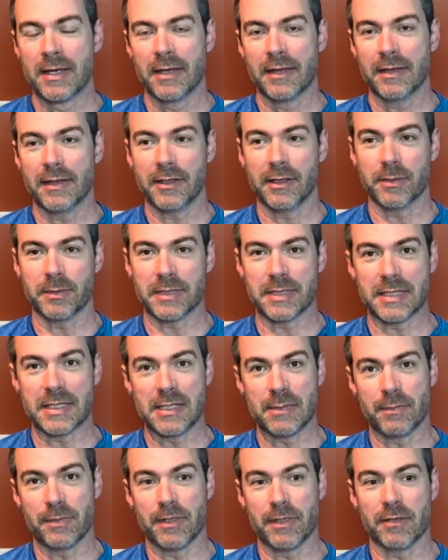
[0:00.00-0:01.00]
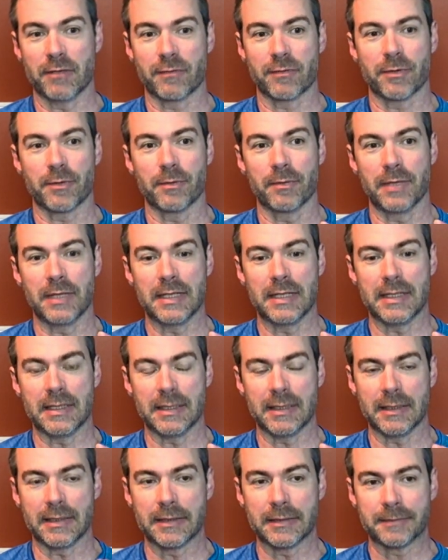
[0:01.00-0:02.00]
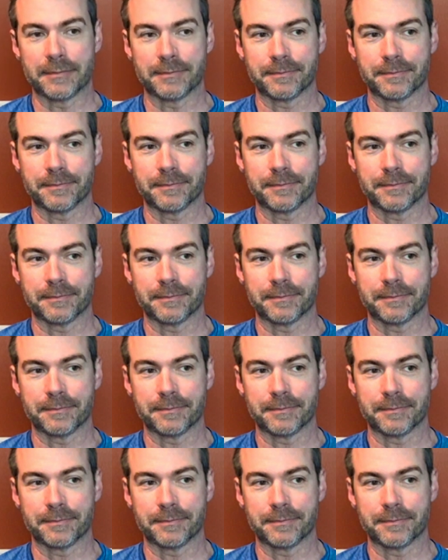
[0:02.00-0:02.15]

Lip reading: that help to keep it from being